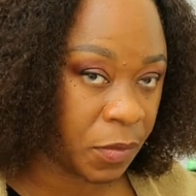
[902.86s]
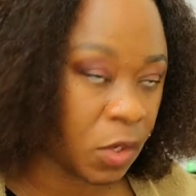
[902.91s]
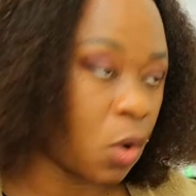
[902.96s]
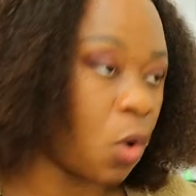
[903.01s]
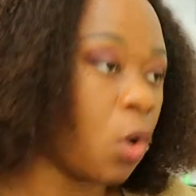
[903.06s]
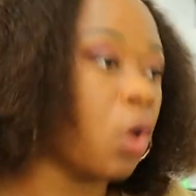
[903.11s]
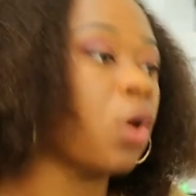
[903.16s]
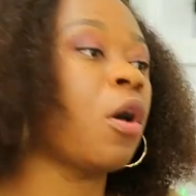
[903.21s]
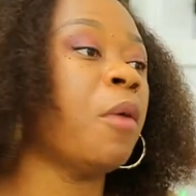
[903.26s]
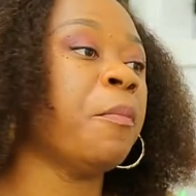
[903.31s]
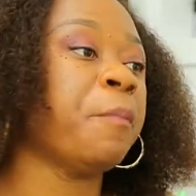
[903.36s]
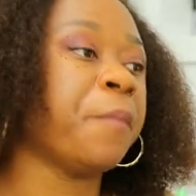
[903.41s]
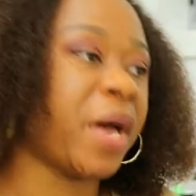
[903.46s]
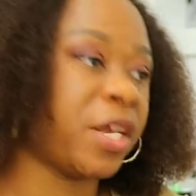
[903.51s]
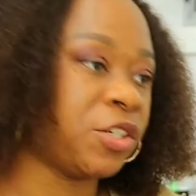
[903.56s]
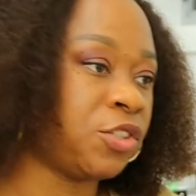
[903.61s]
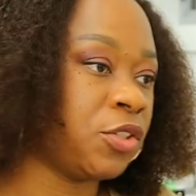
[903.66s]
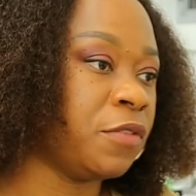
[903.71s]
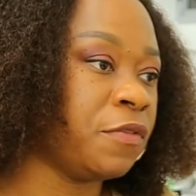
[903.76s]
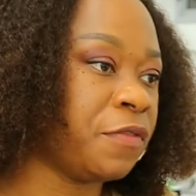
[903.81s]
or
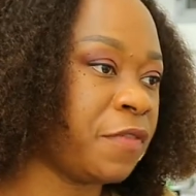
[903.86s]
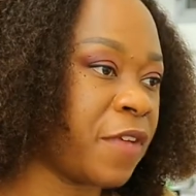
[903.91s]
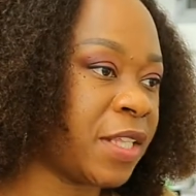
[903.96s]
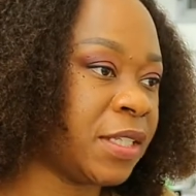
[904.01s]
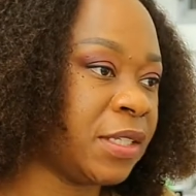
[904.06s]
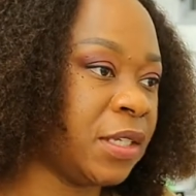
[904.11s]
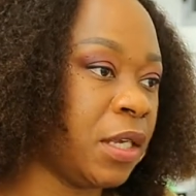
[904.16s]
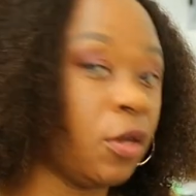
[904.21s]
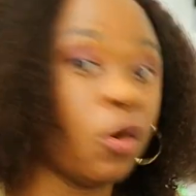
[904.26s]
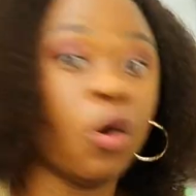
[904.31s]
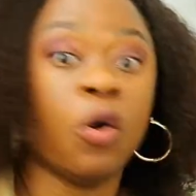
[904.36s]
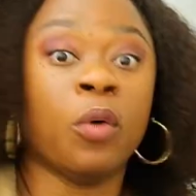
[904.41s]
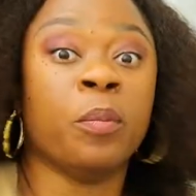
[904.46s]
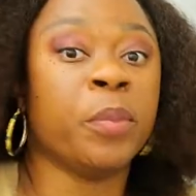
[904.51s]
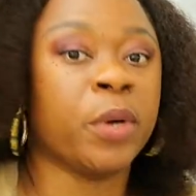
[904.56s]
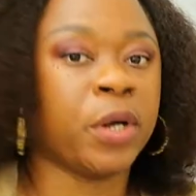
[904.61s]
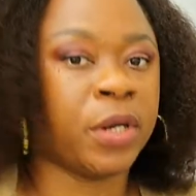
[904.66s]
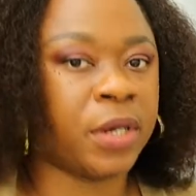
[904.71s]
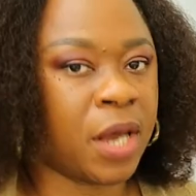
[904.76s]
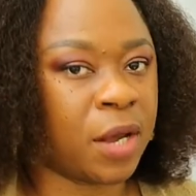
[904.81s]
compassion fatigue or
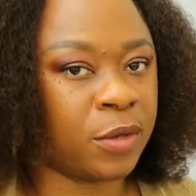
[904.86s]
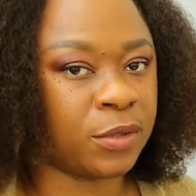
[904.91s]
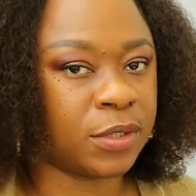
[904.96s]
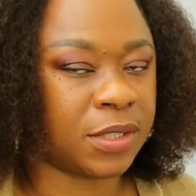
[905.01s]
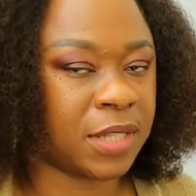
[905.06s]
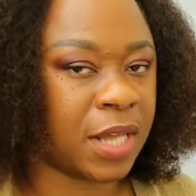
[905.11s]
burnout?